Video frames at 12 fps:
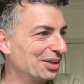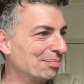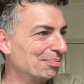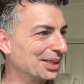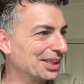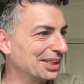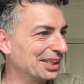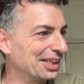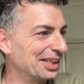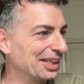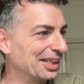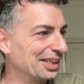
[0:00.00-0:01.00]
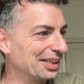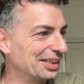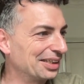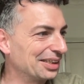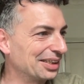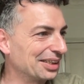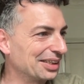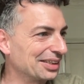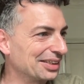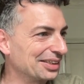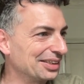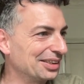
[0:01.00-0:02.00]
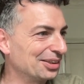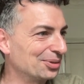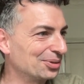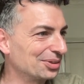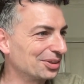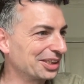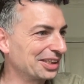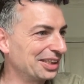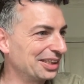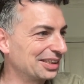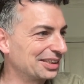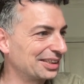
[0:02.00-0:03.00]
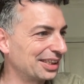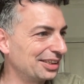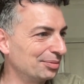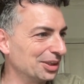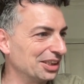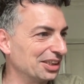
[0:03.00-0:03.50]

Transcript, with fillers: But, uh, you know, look at the excitement